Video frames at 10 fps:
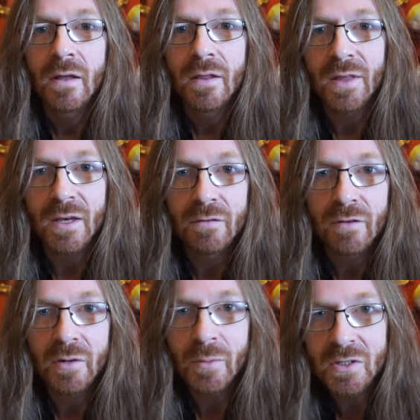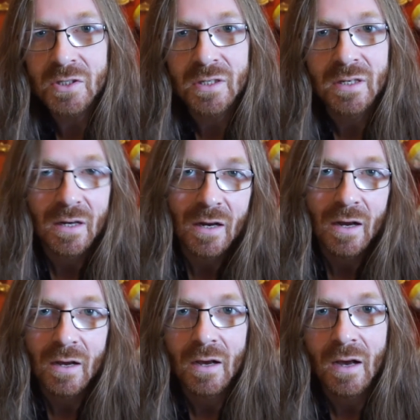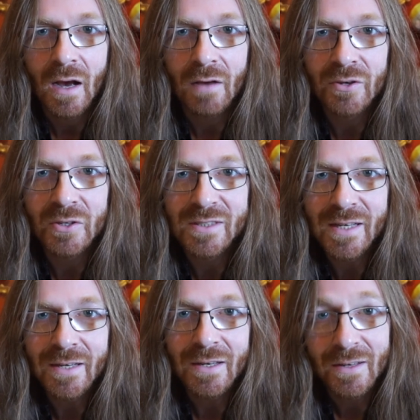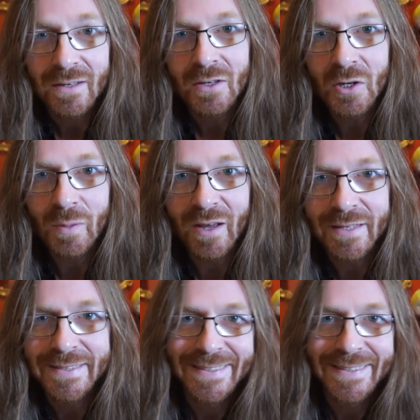Thank you very much. Have a good day. Goodbye.